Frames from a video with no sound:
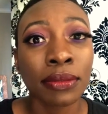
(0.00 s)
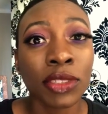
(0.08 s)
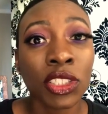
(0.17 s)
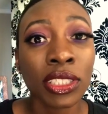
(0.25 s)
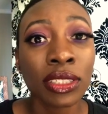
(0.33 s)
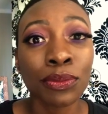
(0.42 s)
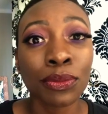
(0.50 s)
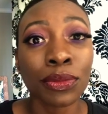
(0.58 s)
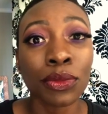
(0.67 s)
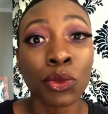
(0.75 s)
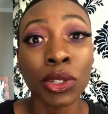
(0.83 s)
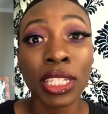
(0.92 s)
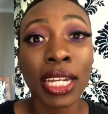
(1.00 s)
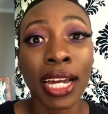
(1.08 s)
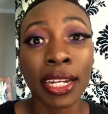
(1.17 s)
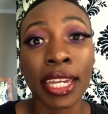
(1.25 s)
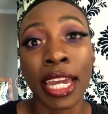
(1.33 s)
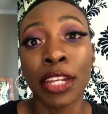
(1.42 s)
just really
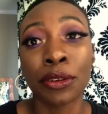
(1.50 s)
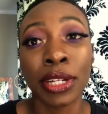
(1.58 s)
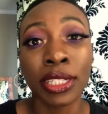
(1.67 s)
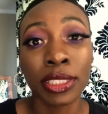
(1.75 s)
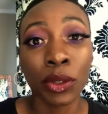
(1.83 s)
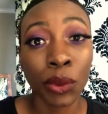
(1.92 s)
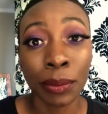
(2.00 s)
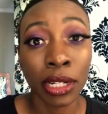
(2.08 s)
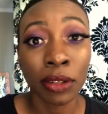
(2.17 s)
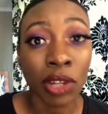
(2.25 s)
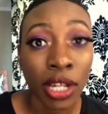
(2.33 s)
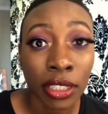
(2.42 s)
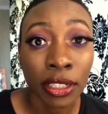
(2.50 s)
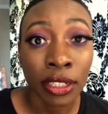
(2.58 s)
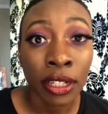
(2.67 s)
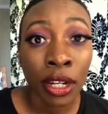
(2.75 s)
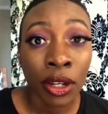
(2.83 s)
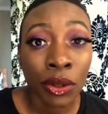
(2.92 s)
kind of catering to women of color,